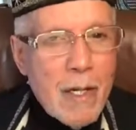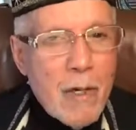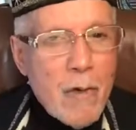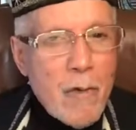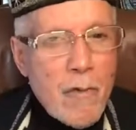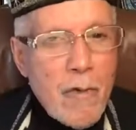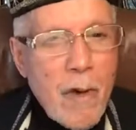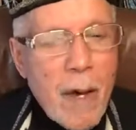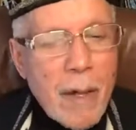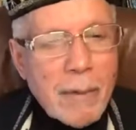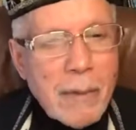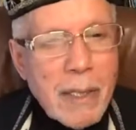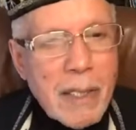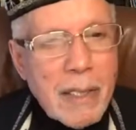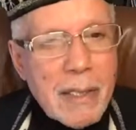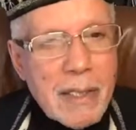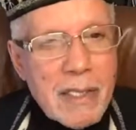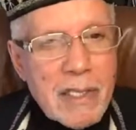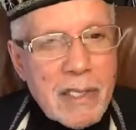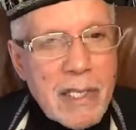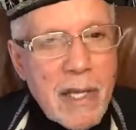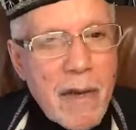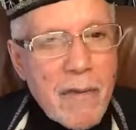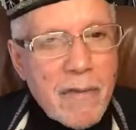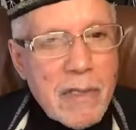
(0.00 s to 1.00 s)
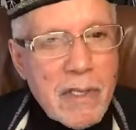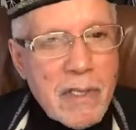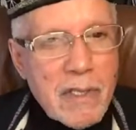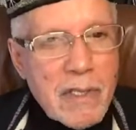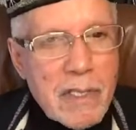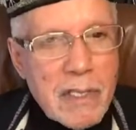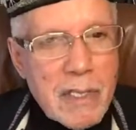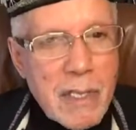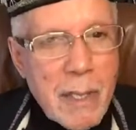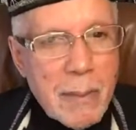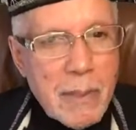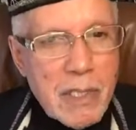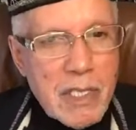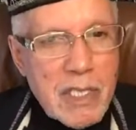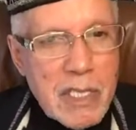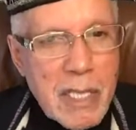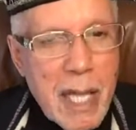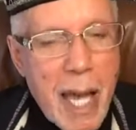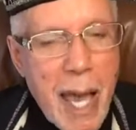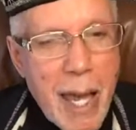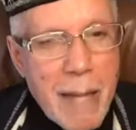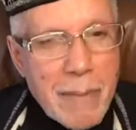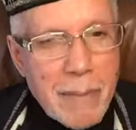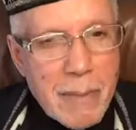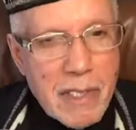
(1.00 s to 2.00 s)
Frederick is given some
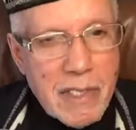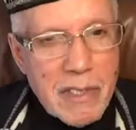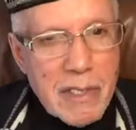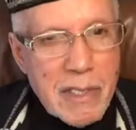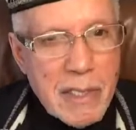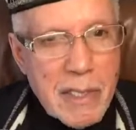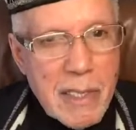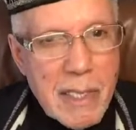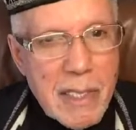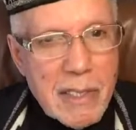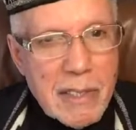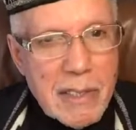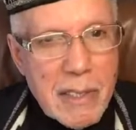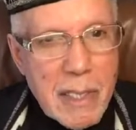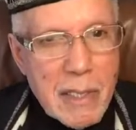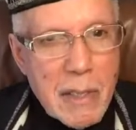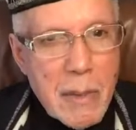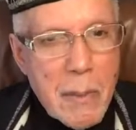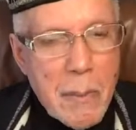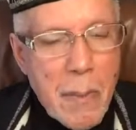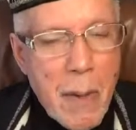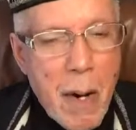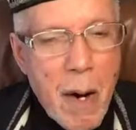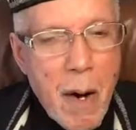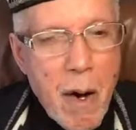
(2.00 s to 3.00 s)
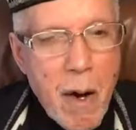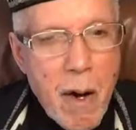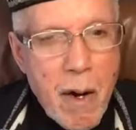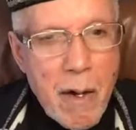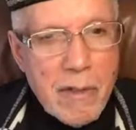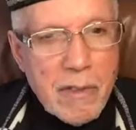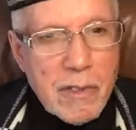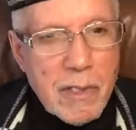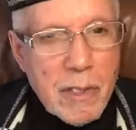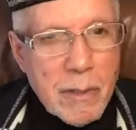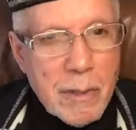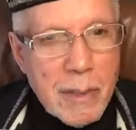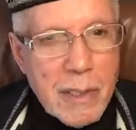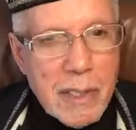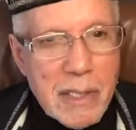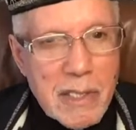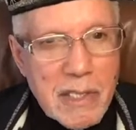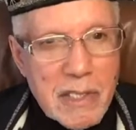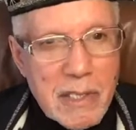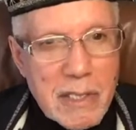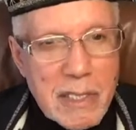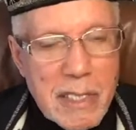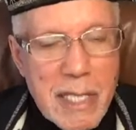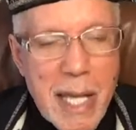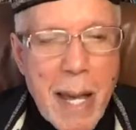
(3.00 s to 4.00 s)
assignments, and he's in the barn doing
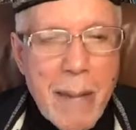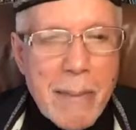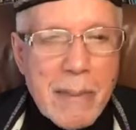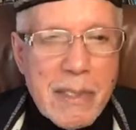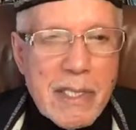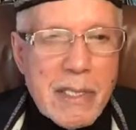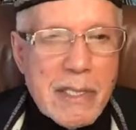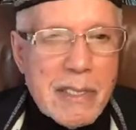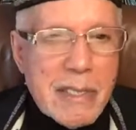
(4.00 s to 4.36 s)
his assignments.